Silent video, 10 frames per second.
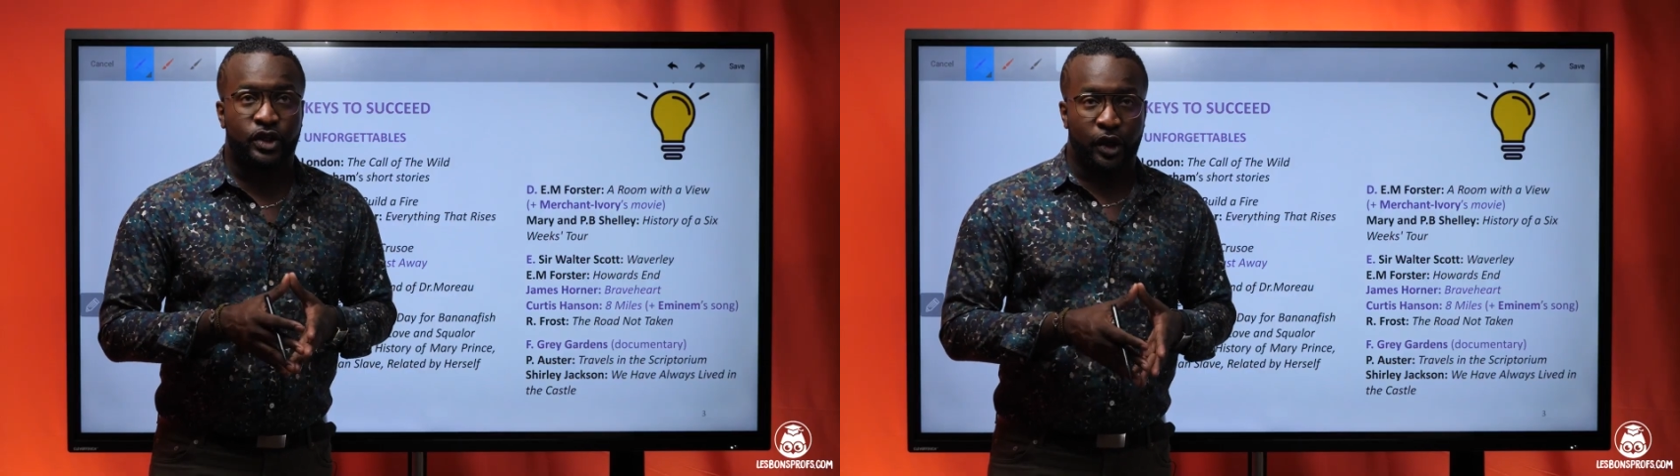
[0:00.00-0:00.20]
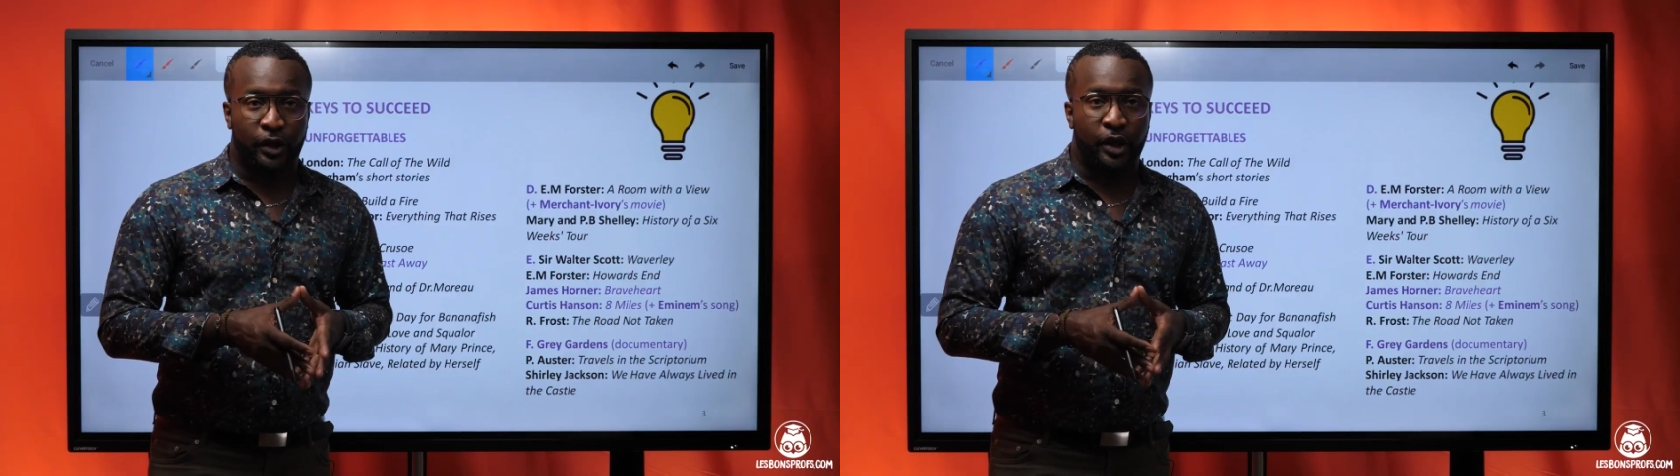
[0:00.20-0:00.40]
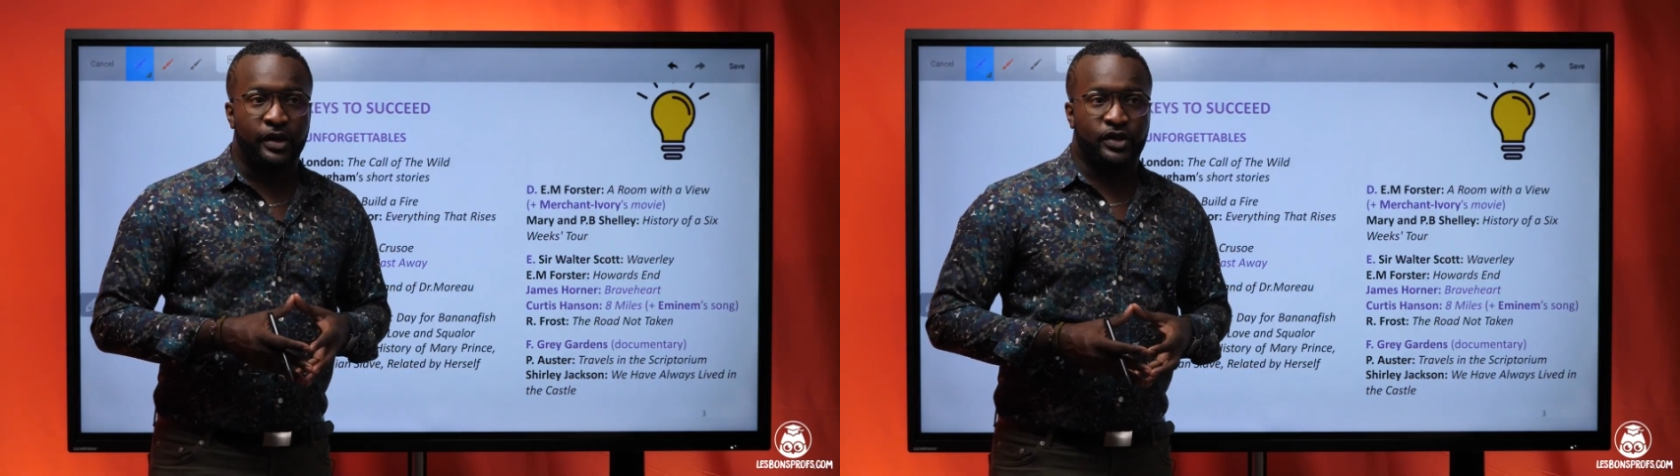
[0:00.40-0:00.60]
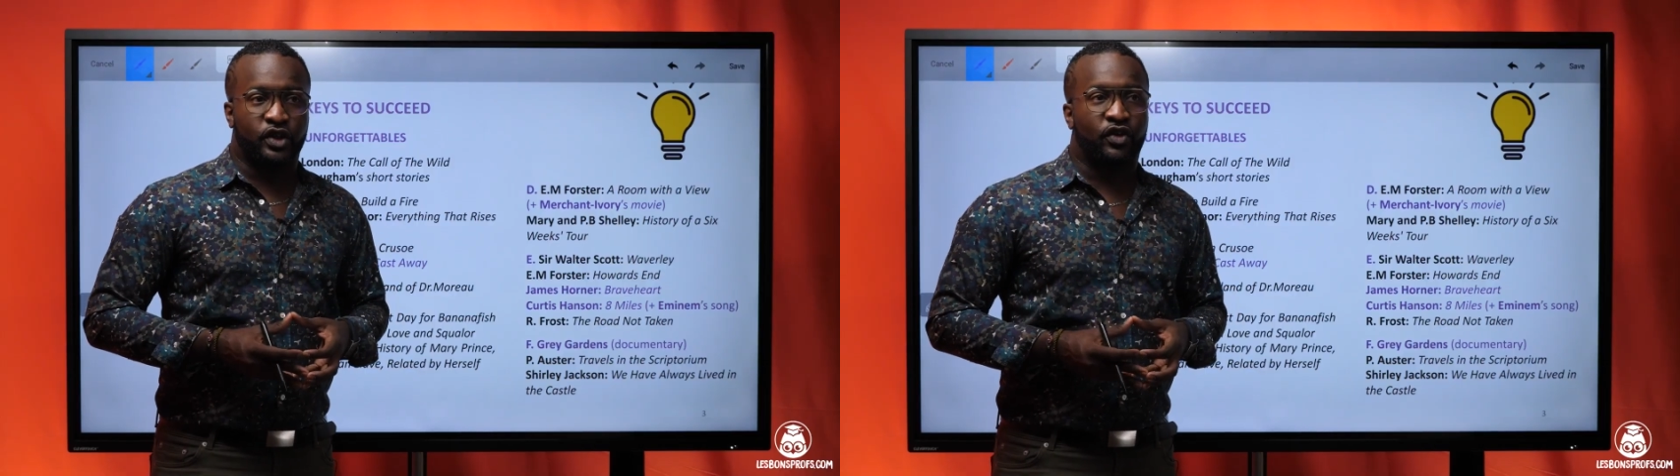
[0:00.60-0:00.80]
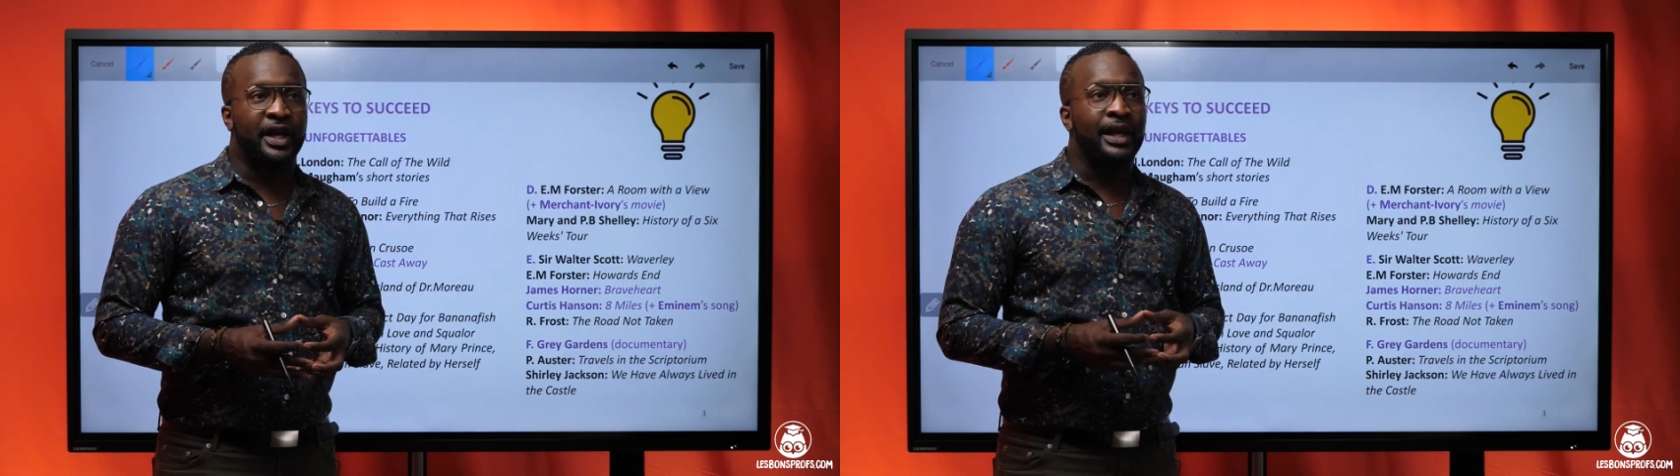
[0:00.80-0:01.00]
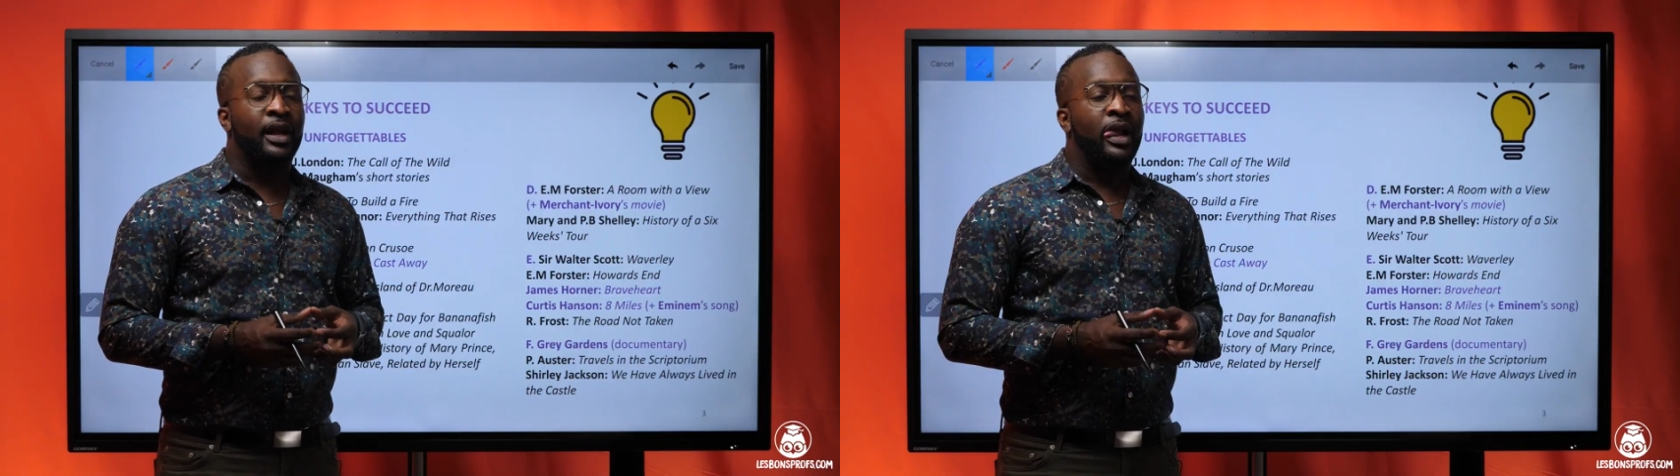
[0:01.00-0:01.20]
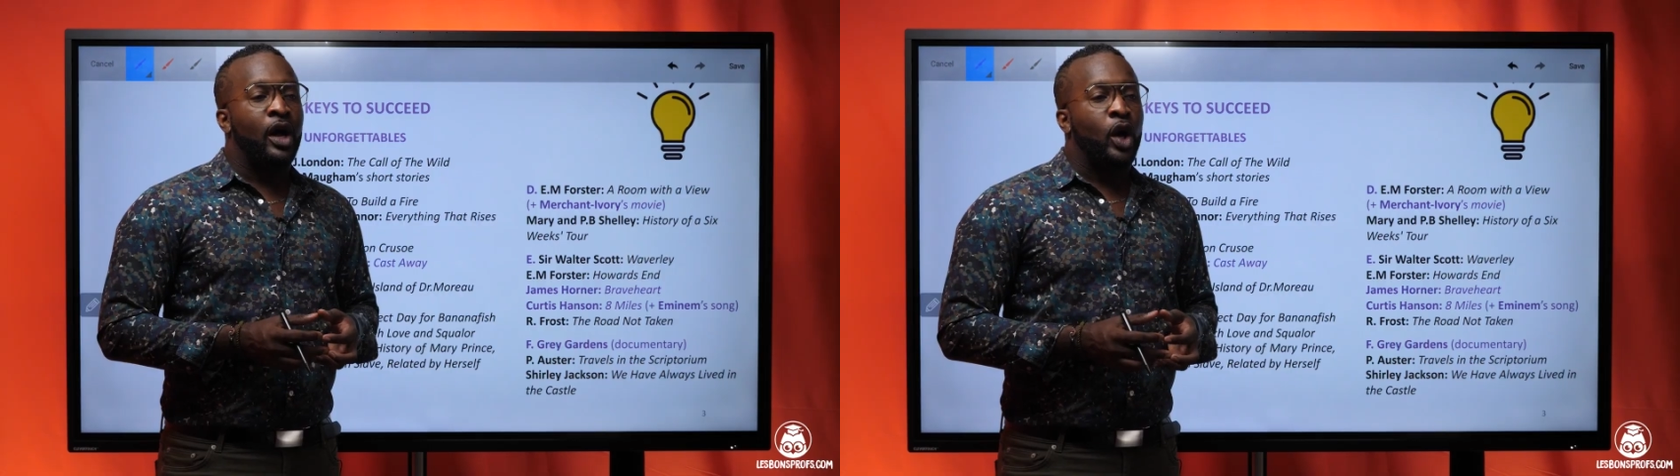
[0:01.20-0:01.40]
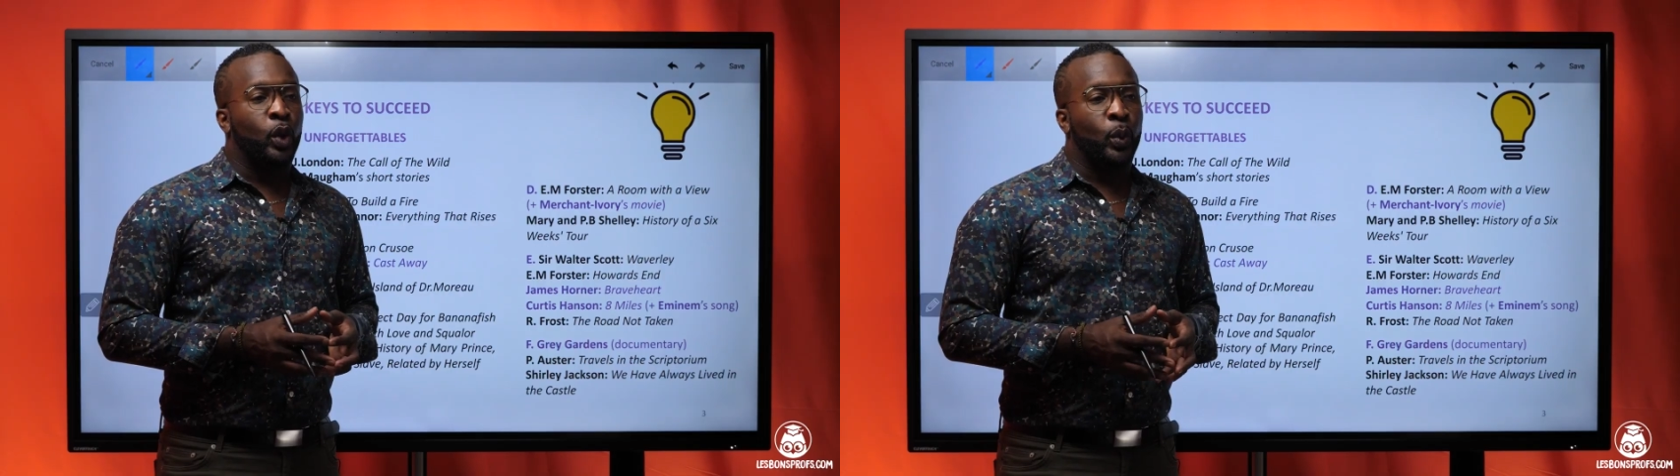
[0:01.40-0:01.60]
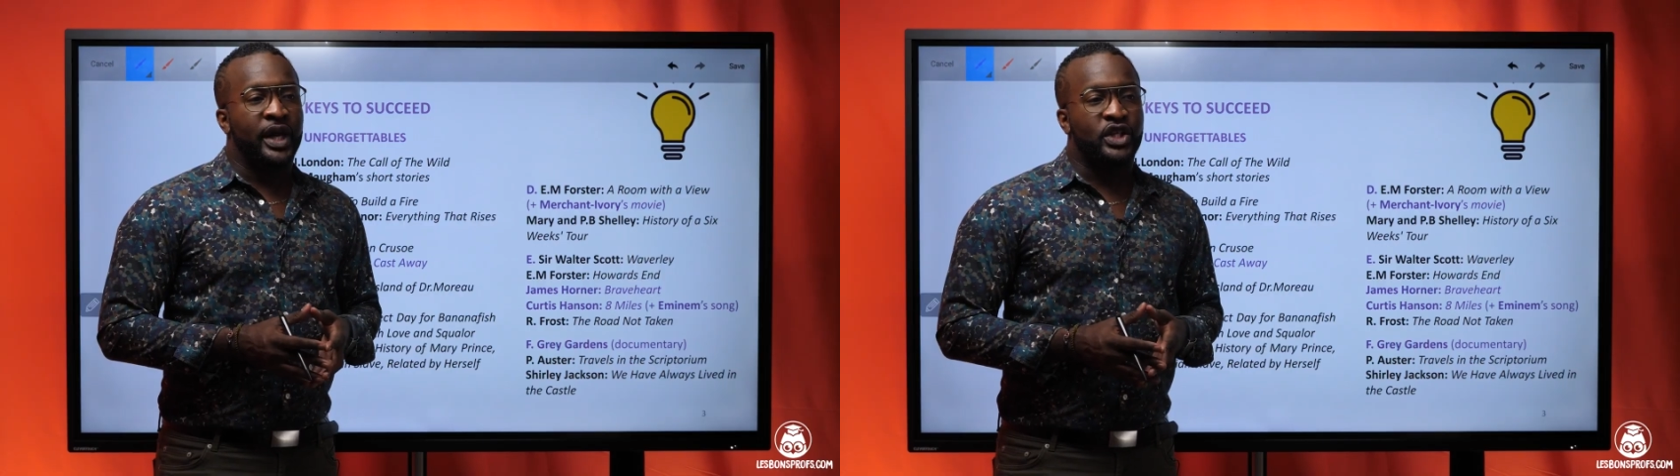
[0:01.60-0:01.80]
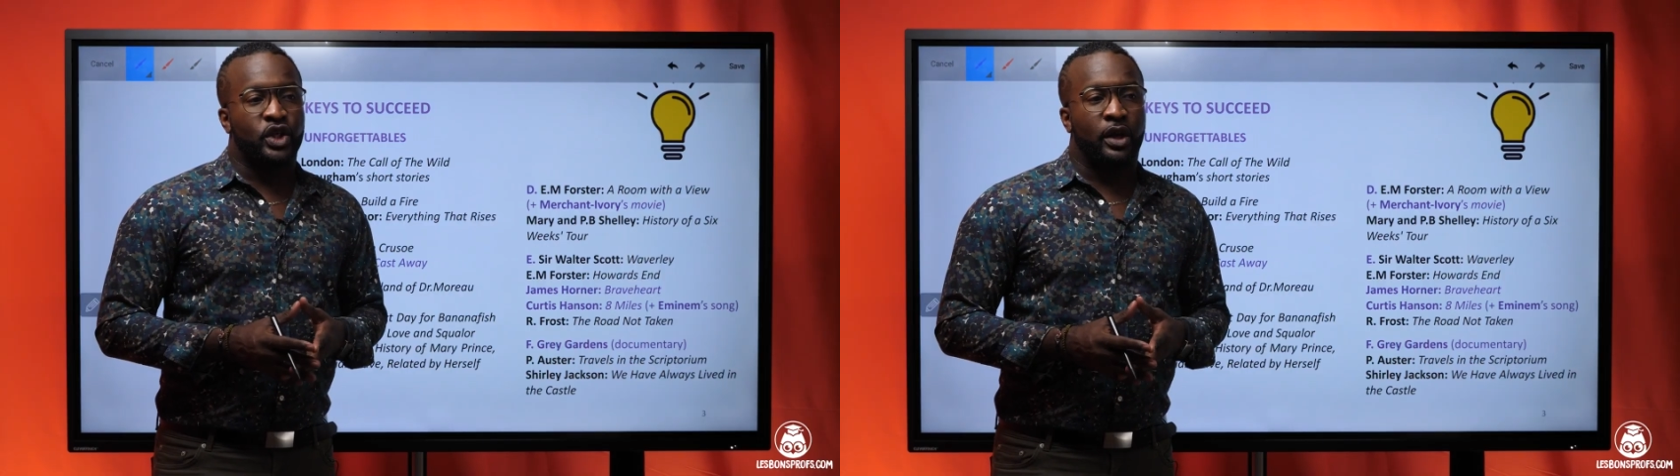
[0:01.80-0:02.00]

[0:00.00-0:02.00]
Turner, sorry, on which